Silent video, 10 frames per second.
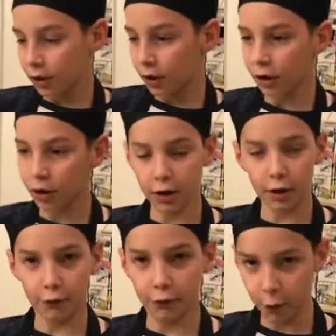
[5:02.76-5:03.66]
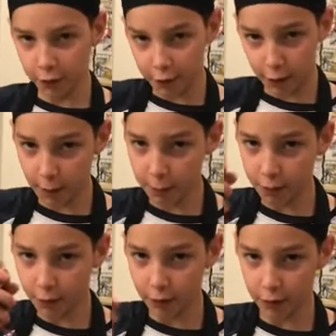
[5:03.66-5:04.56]
a fourth cup
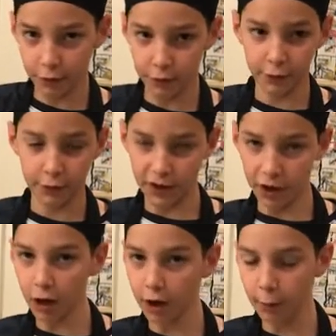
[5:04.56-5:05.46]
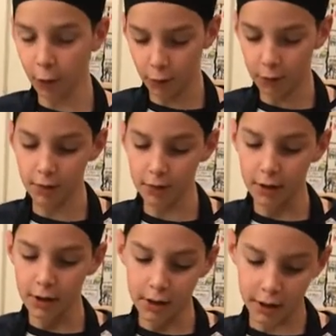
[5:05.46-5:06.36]
of the caramel,
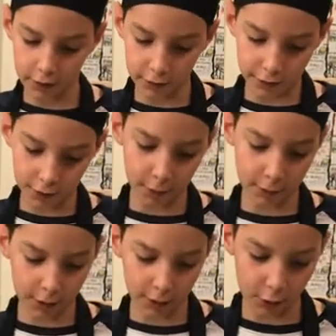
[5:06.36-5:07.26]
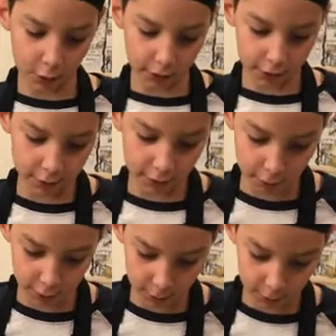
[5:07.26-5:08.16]
and so we are going
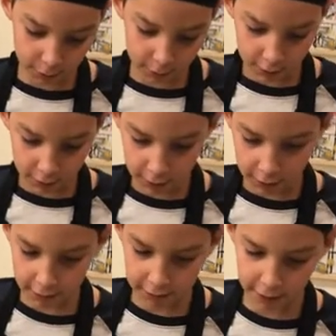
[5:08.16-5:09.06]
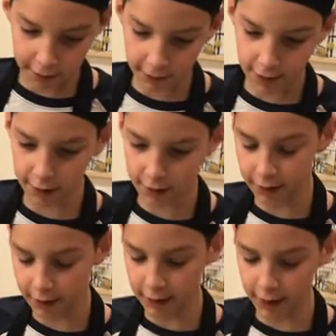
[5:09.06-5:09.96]
to take
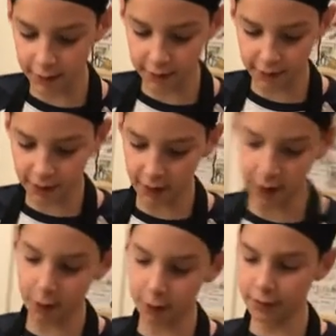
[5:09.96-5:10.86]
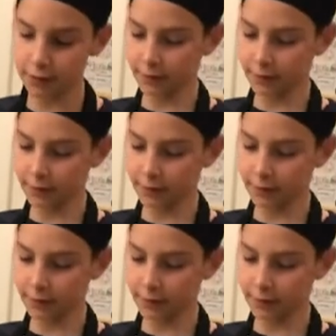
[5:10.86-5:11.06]
it out